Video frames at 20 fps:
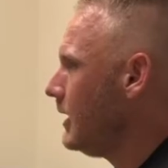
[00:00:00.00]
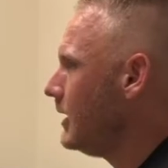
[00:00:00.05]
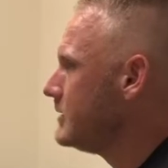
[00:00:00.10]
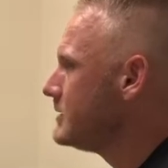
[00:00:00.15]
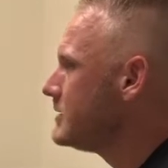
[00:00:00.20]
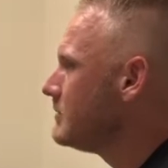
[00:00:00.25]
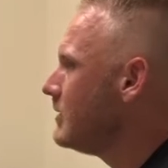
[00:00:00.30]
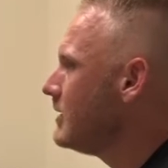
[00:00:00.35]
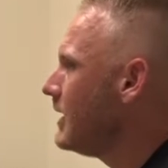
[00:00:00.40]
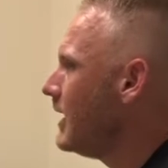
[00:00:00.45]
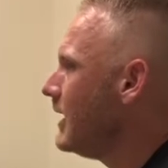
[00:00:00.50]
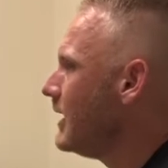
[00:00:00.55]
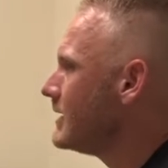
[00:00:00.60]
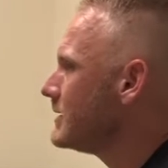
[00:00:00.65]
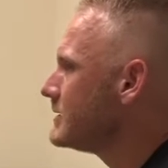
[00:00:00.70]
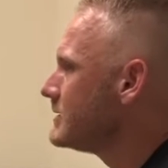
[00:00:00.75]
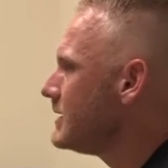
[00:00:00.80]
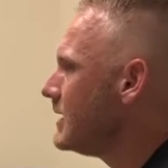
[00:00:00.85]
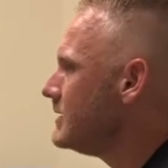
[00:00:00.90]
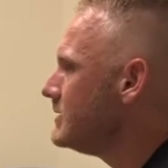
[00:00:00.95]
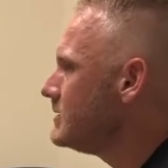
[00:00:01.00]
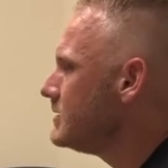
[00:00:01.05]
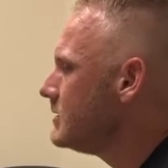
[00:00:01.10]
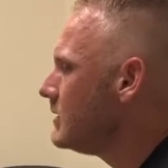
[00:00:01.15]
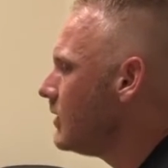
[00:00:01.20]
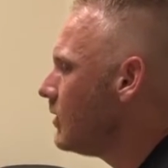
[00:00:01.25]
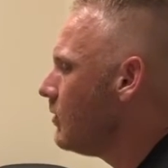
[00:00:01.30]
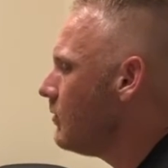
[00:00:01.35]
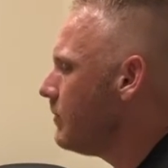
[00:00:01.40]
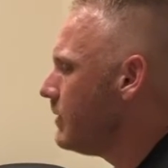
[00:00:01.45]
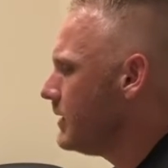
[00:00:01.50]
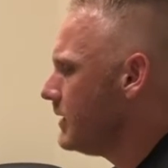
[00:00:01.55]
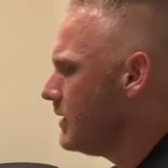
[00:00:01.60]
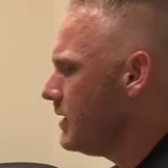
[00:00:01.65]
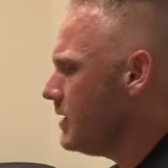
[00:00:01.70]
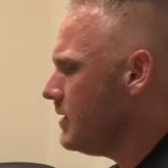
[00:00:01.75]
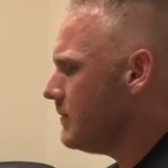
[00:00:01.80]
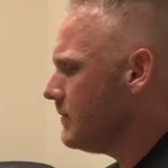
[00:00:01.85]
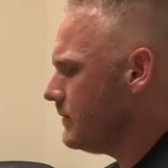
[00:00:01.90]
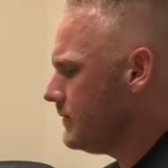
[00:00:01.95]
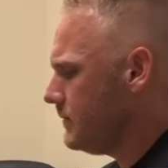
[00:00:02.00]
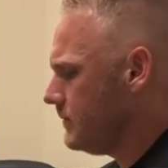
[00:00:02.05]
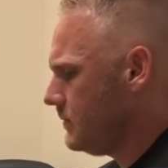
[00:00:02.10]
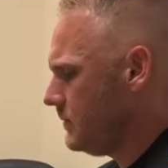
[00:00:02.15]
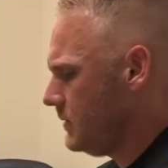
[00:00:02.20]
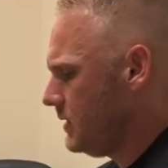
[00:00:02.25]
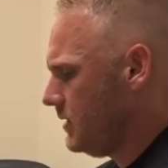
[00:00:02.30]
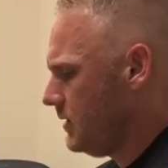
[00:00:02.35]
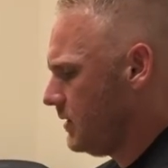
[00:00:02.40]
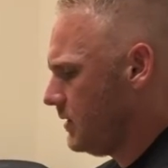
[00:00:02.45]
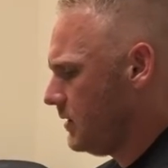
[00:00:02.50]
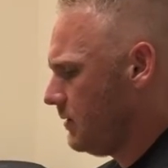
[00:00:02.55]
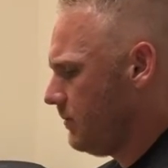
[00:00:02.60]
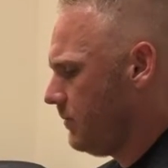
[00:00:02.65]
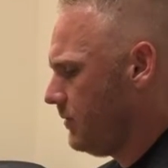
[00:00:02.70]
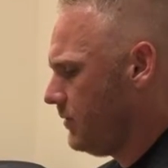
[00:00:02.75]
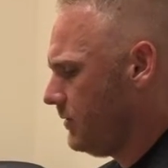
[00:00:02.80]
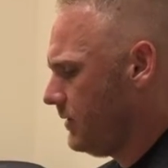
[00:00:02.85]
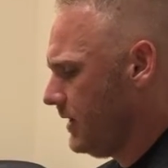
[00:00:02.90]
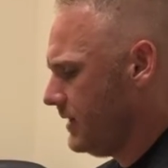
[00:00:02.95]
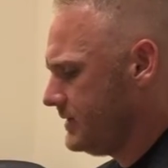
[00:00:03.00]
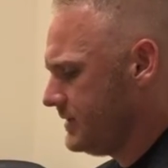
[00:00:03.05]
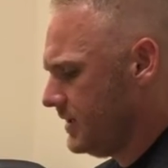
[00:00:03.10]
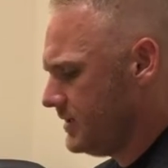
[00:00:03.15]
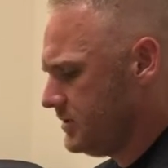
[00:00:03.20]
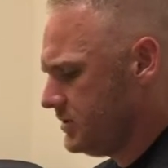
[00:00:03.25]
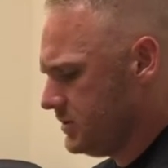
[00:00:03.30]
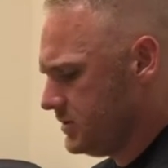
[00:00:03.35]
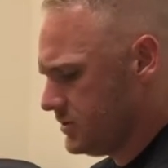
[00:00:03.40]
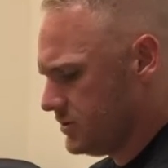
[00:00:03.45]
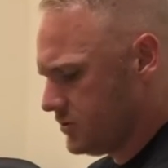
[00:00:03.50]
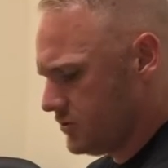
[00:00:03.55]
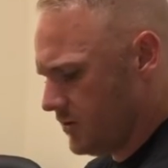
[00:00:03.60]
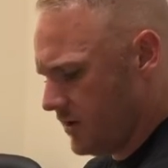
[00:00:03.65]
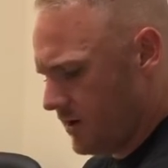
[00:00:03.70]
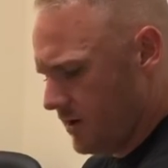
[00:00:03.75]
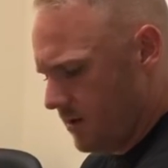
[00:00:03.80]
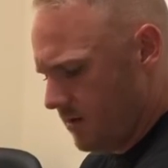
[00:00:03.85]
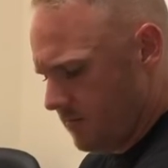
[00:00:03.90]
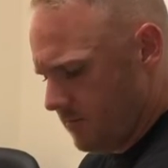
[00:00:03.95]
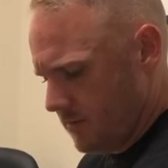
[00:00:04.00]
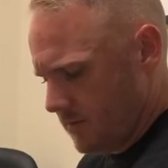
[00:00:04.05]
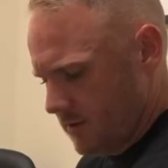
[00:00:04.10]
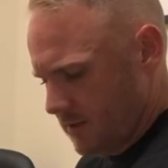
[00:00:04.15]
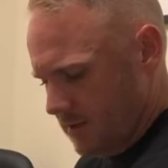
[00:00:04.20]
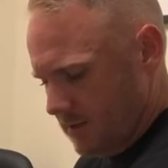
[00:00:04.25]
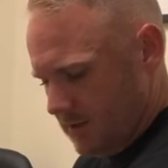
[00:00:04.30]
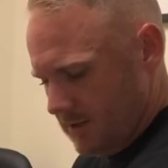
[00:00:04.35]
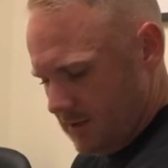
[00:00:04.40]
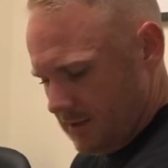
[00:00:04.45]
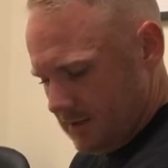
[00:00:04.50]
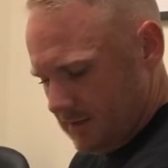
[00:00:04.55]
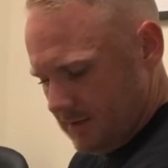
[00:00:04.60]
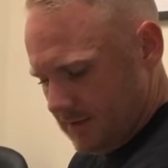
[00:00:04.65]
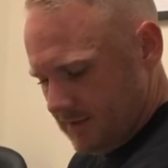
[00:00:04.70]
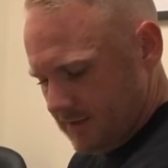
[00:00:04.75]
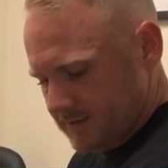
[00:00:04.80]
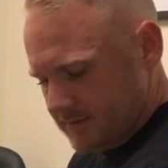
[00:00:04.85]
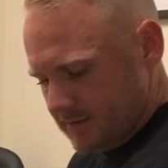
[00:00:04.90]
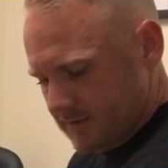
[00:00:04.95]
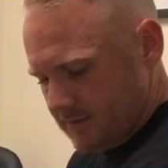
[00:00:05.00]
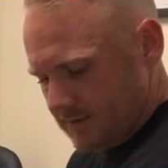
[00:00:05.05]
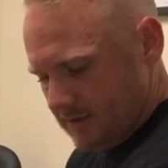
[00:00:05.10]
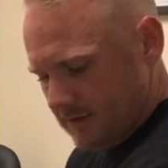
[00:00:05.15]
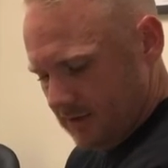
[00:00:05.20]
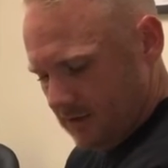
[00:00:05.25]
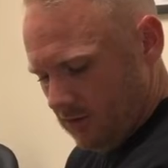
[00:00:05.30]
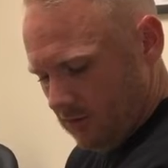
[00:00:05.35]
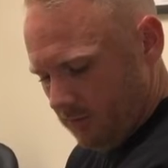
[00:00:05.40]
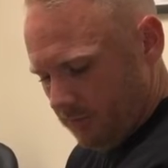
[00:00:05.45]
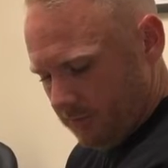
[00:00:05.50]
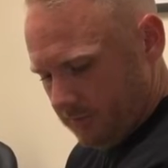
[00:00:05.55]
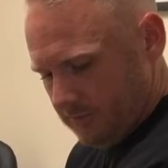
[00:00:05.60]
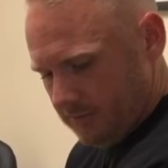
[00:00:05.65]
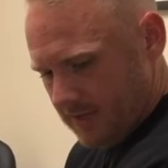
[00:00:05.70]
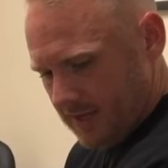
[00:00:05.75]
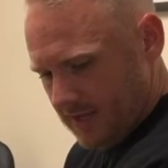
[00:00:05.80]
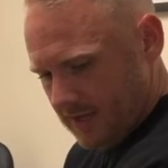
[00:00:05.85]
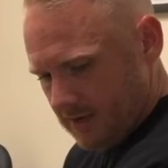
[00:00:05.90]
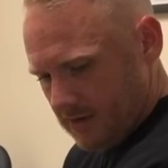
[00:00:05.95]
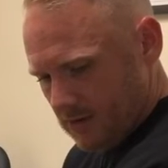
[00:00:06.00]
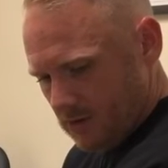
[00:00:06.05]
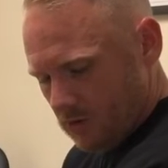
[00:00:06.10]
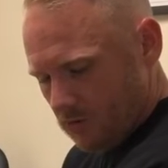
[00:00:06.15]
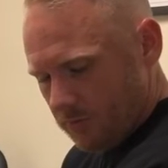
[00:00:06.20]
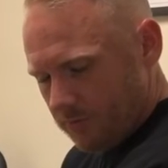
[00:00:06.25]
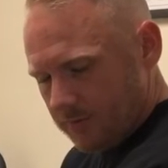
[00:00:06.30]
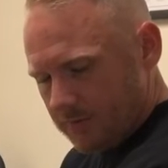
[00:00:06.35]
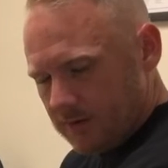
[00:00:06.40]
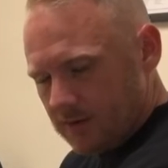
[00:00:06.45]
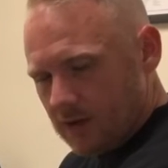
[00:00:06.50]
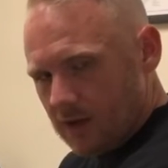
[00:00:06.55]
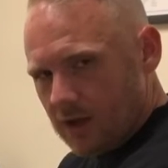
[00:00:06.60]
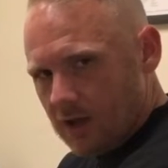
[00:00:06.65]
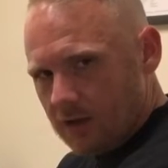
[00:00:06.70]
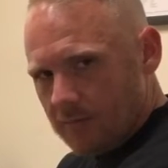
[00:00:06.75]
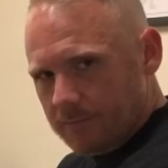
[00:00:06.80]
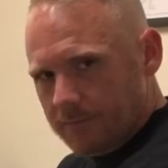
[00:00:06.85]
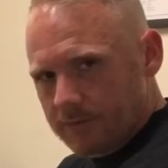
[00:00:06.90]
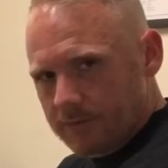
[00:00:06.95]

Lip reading: some of that extension to open it up, and then you're gonna pull that tension straight up. That's gonna help that open up.